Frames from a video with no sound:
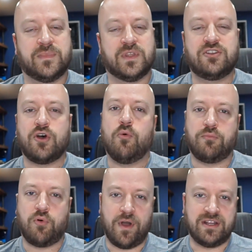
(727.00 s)
don't
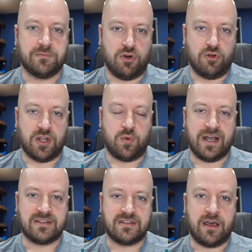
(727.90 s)
point to pull
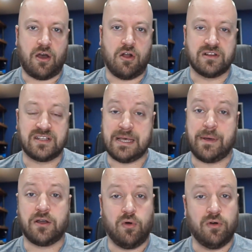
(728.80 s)
requests that are
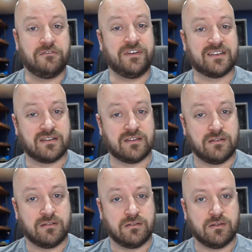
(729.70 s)
semicolon fixes.
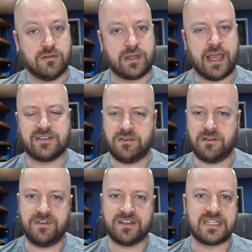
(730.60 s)
Okay, so you
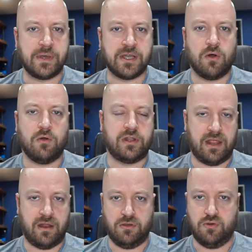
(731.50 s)
fix a semicolon
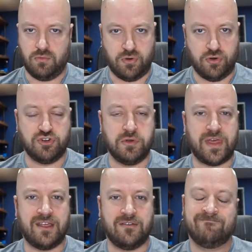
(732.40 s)
and you contribute
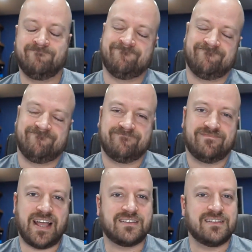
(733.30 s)
that.
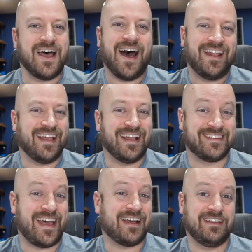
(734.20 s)
That's not
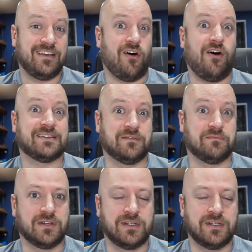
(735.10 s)
exactly awesome.